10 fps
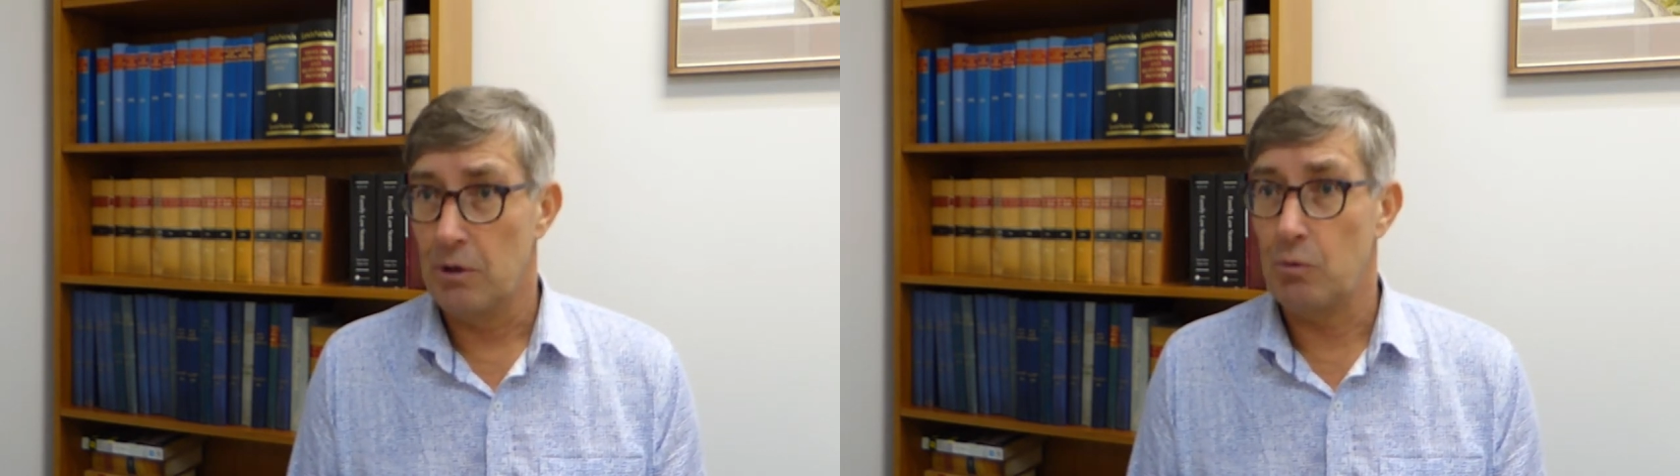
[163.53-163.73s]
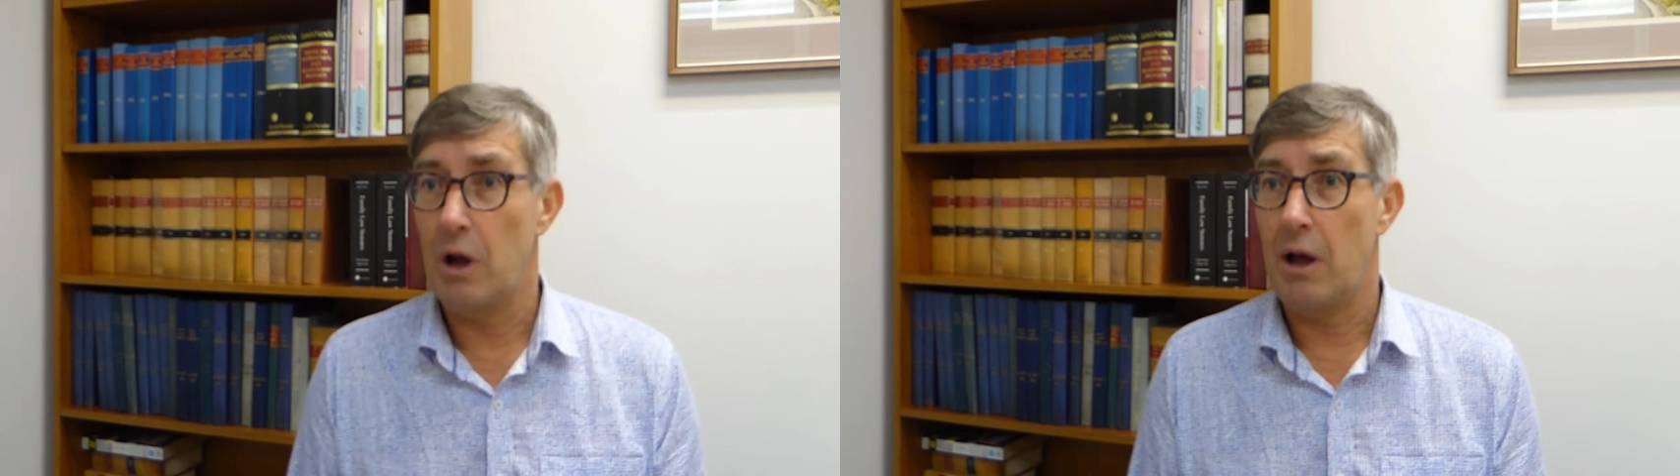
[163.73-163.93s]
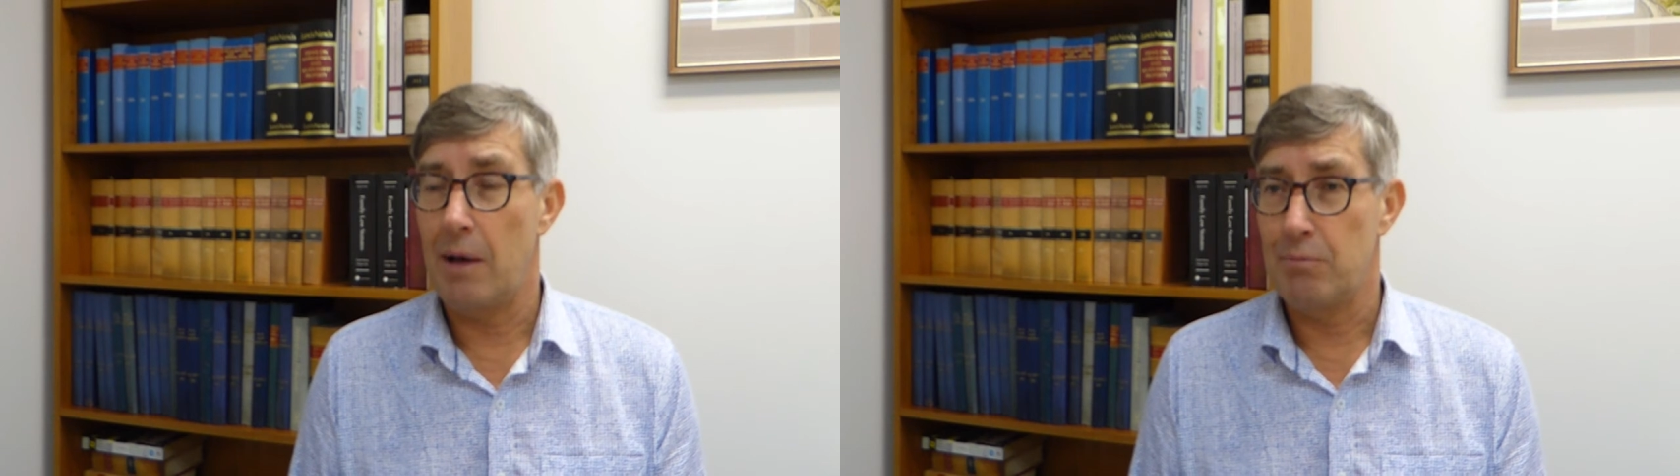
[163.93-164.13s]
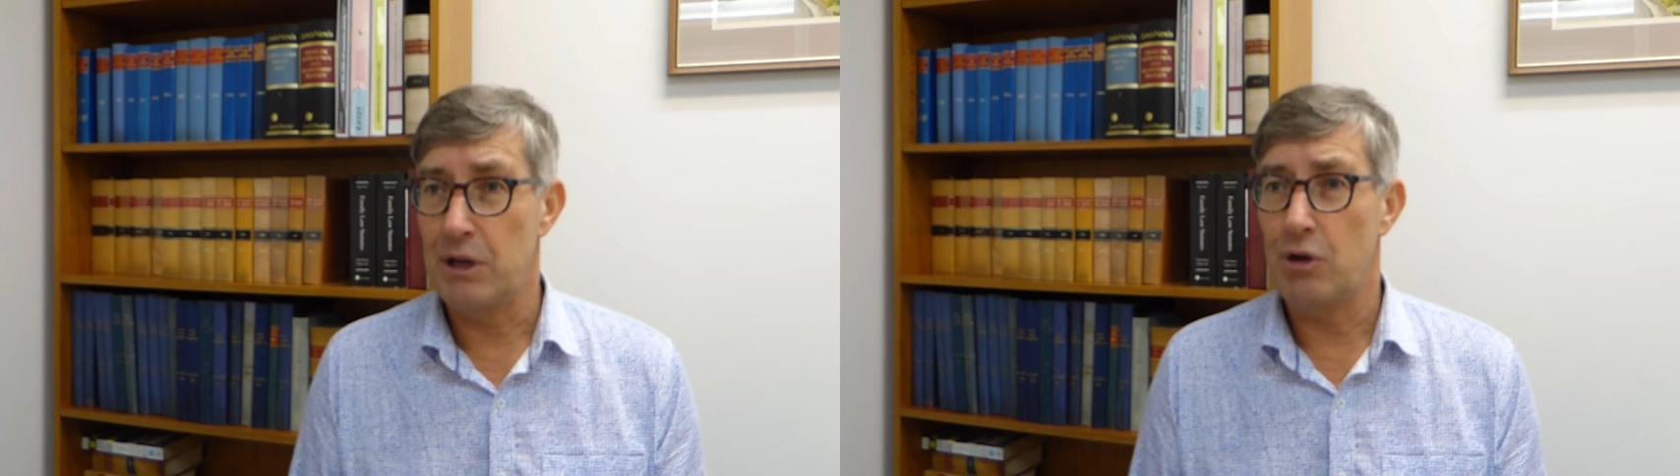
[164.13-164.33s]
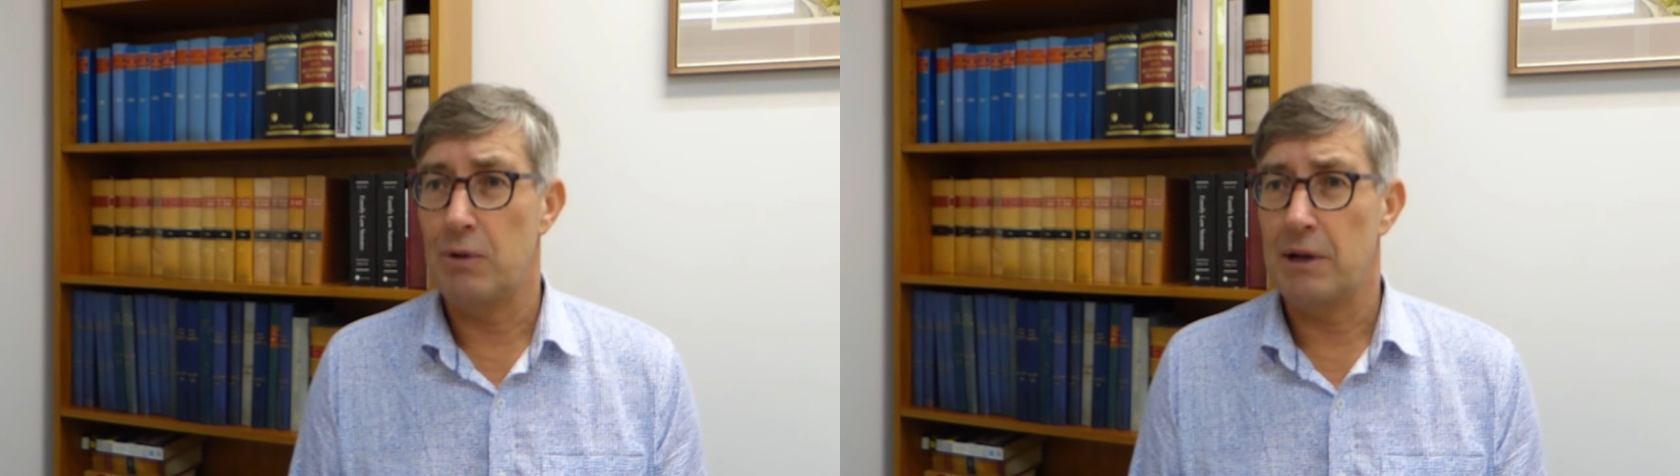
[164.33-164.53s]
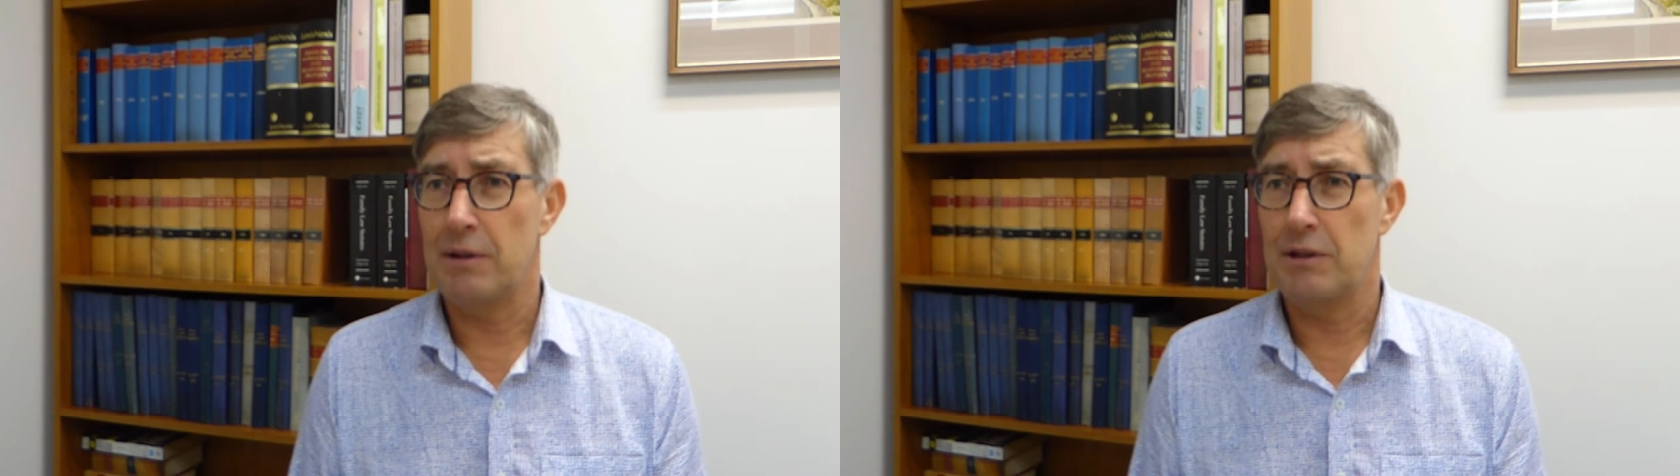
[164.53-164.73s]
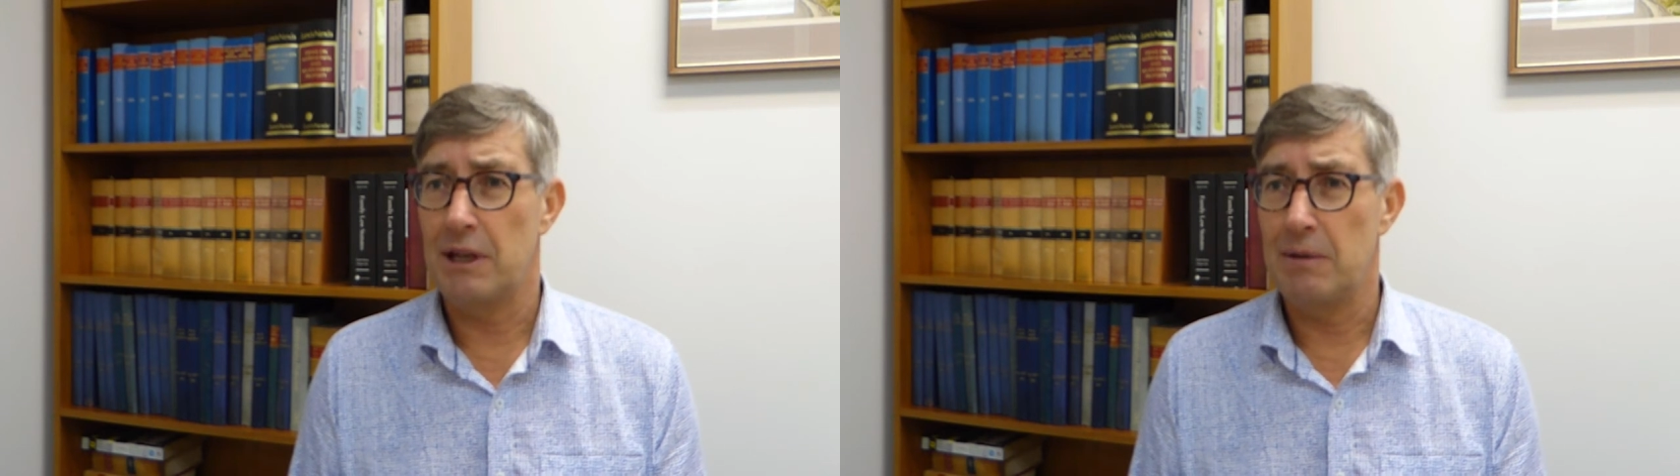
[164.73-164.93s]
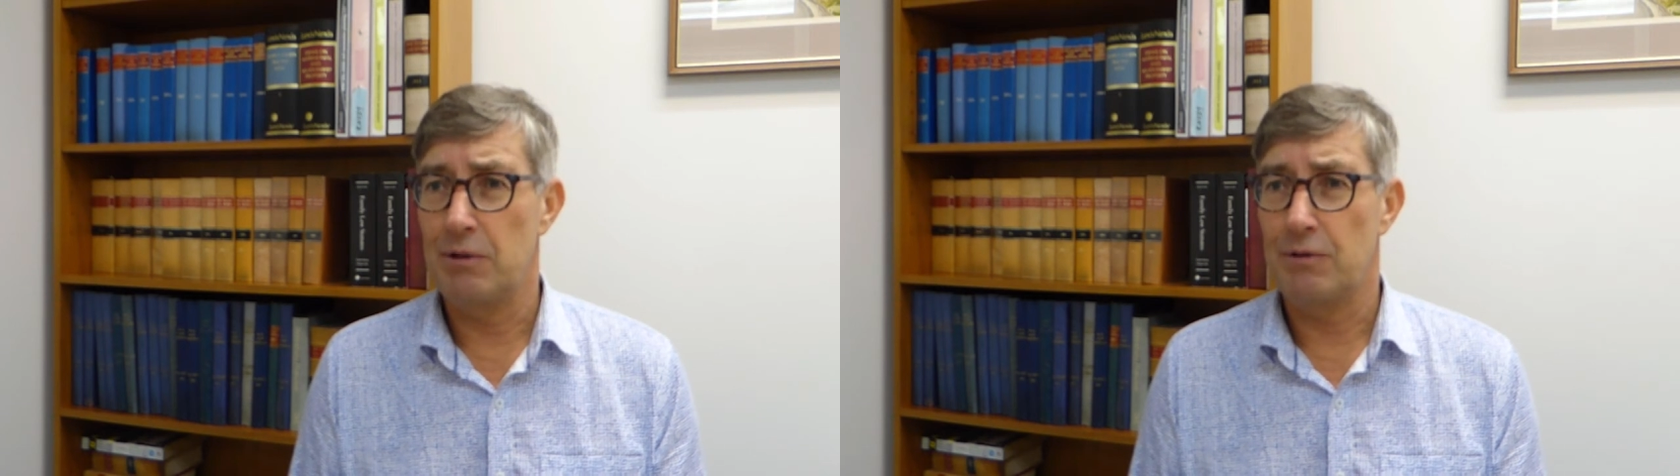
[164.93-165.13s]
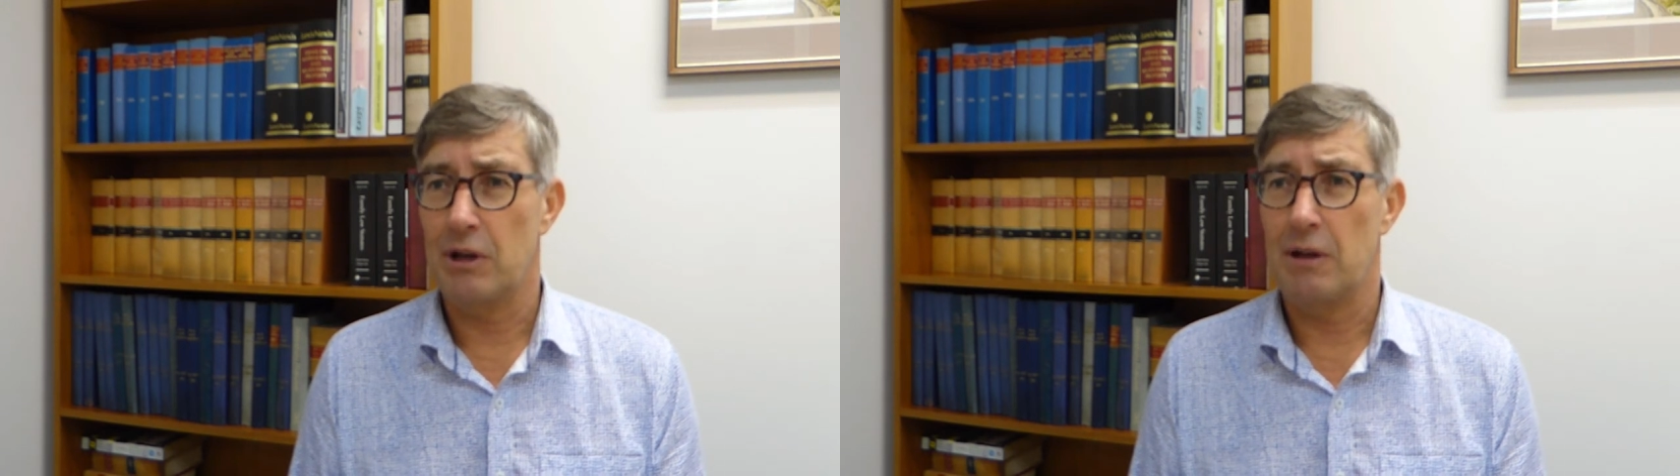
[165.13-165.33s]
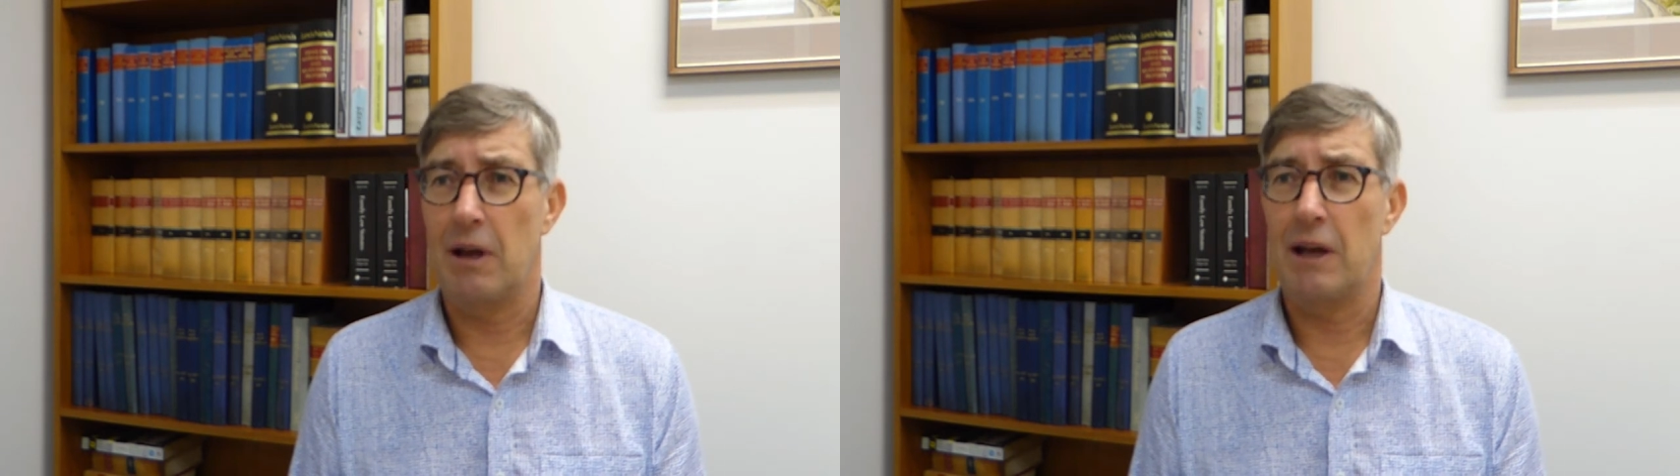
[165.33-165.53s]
Uh, me or one of the team, we've got a,